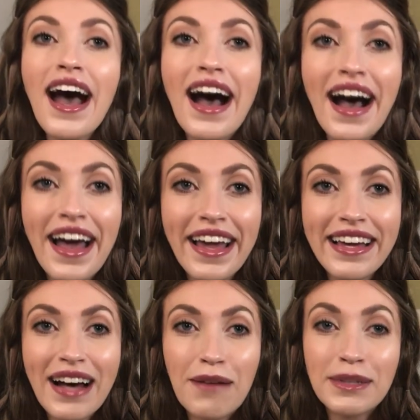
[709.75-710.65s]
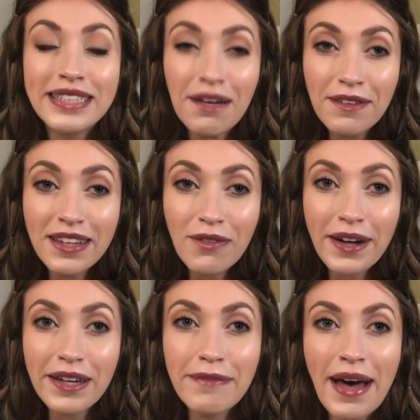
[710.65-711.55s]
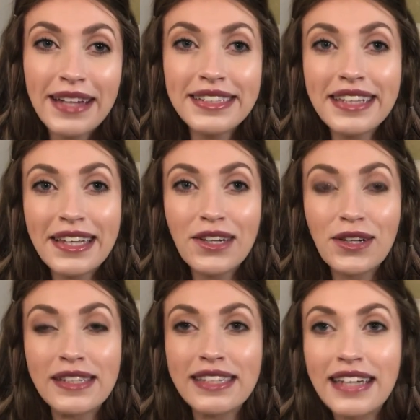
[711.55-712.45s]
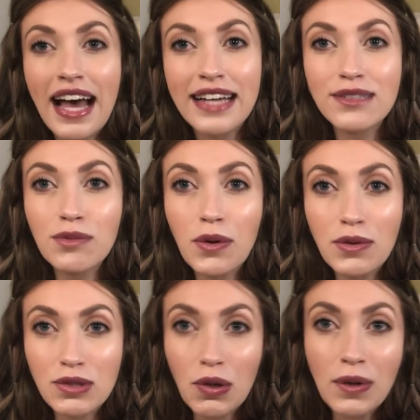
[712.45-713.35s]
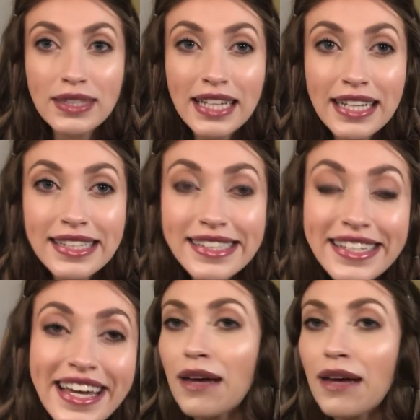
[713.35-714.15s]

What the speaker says: I would definitely recommend the Kristin Ess Rose Gold Tint.